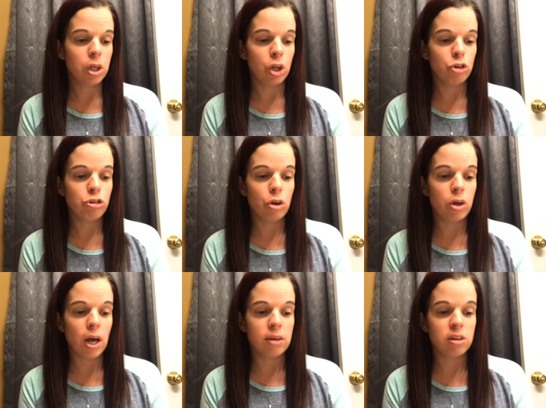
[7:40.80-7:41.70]
you know, show you
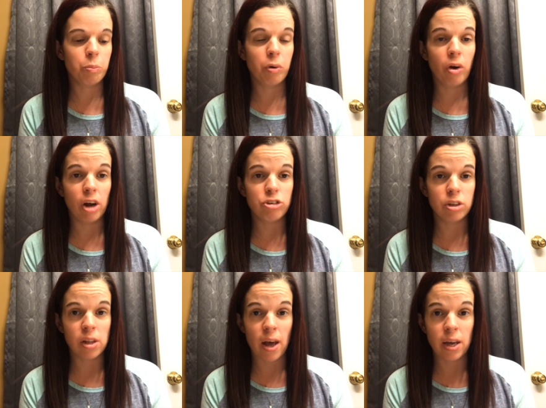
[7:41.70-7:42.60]
guys the
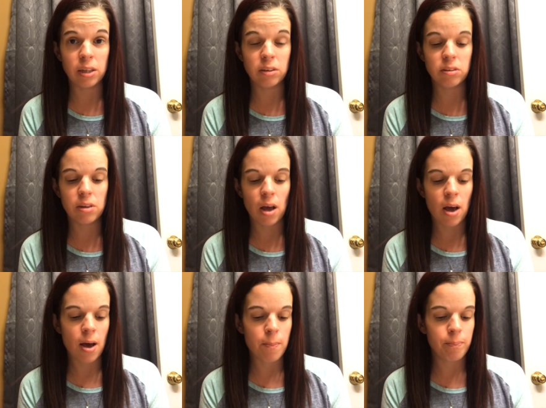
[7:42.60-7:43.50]
progression lines.
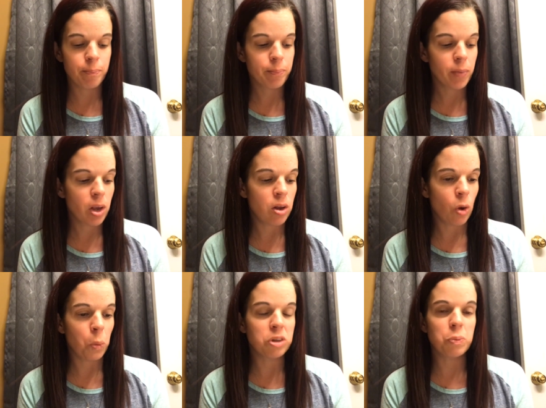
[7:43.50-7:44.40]
Um, you
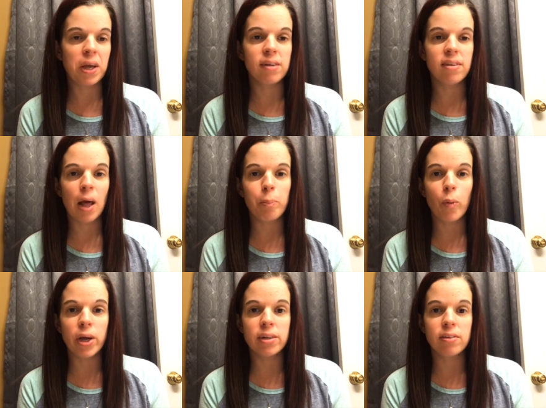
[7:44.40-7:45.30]
know, once we get to that
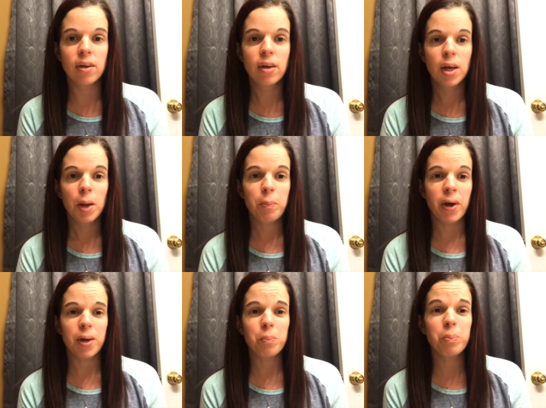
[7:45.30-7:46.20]
point.
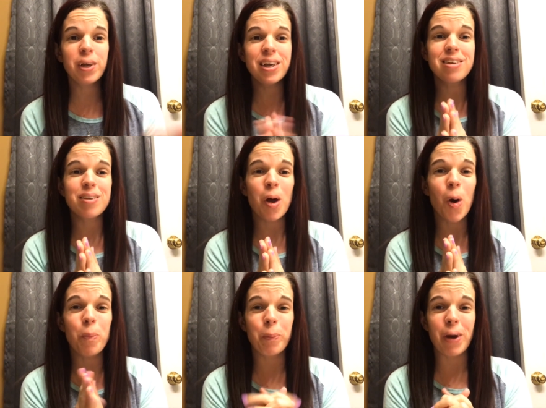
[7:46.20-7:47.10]
But please
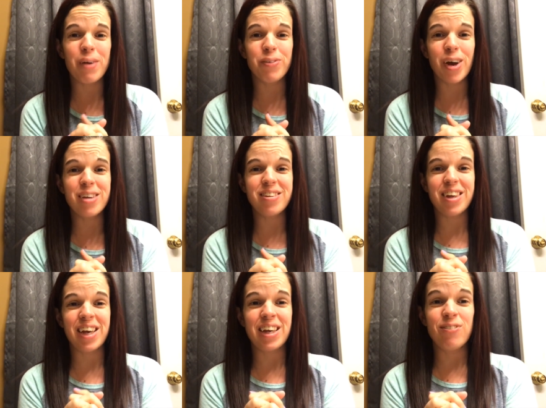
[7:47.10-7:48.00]
hope and pray for us,
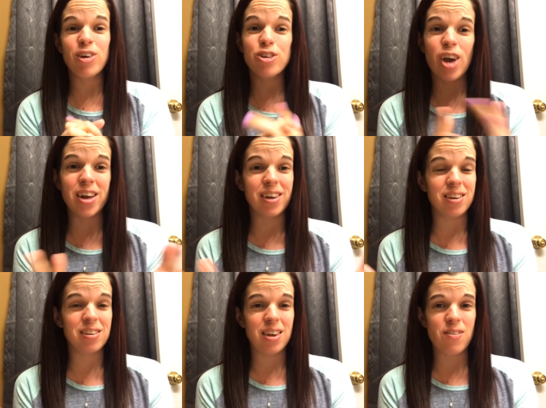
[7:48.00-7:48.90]
and if you're trying to
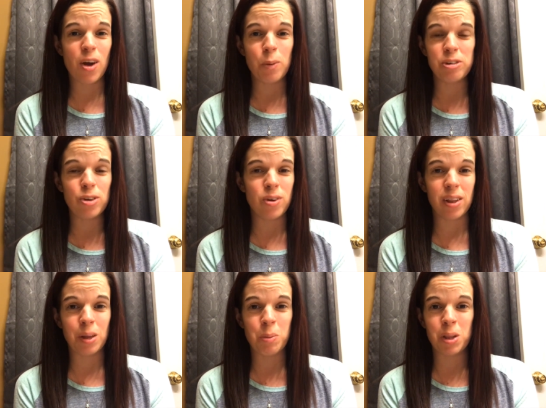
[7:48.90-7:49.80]
conceive, I wish you
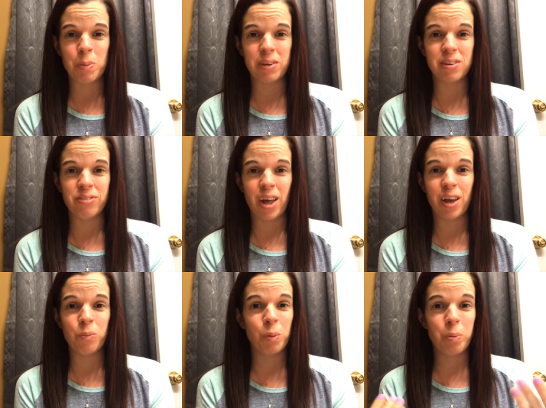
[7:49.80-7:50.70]
nothing but the best of
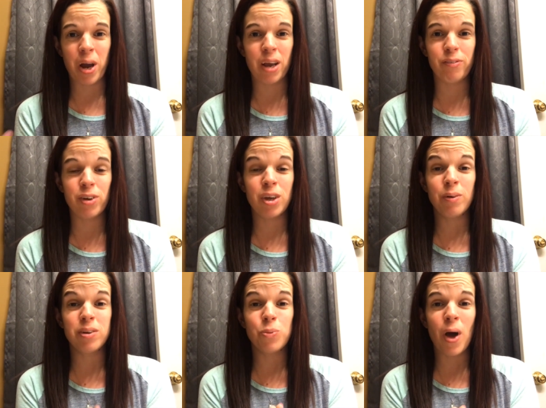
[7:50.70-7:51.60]
luck, and we're praying for you
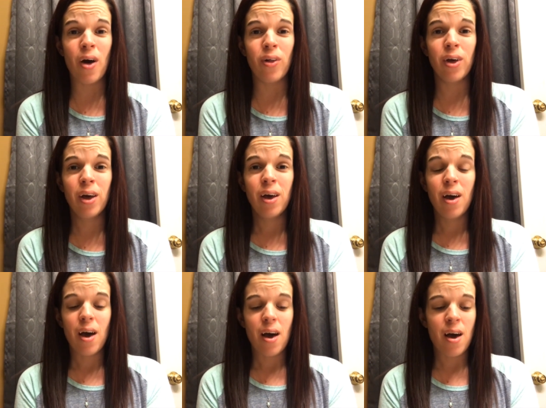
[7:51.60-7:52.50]
as well.
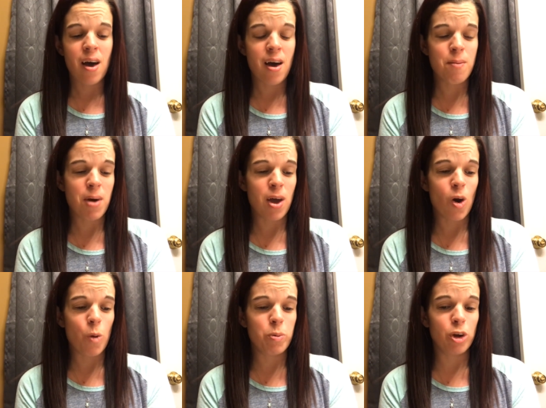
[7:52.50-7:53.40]
Um, I
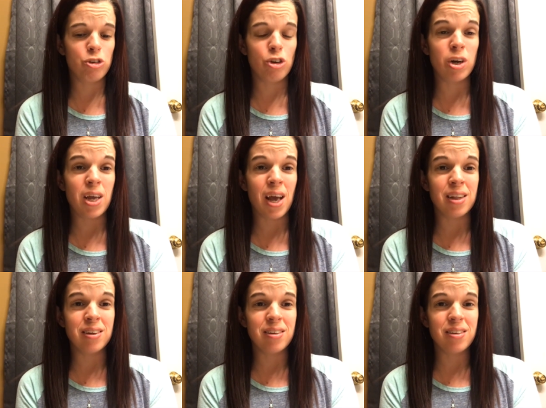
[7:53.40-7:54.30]
hope your journey
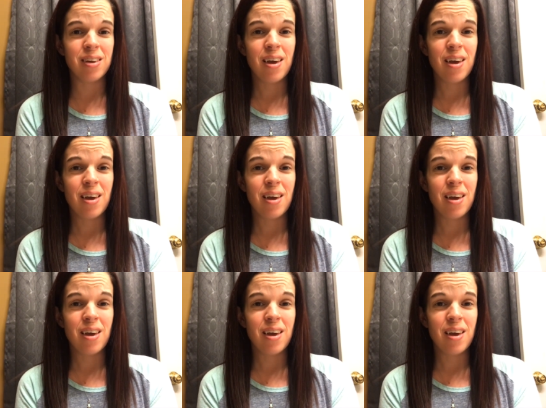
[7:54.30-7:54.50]
ends